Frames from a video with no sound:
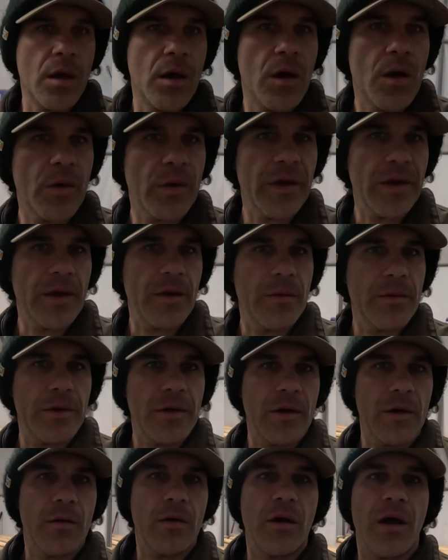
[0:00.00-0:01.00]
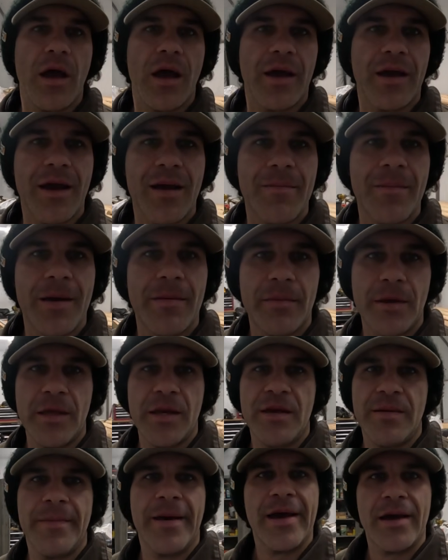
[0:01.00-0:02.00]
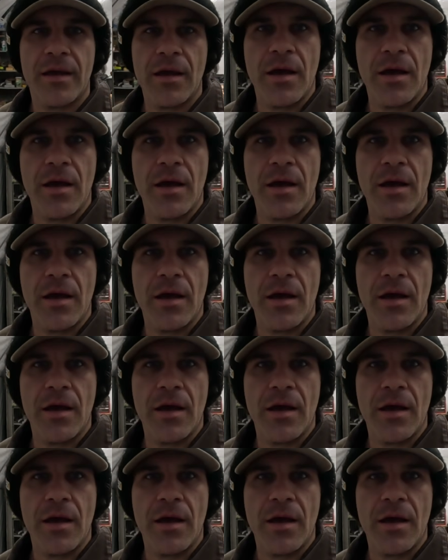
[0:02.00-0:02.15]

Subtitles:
Okay, here we go. I got my beanie back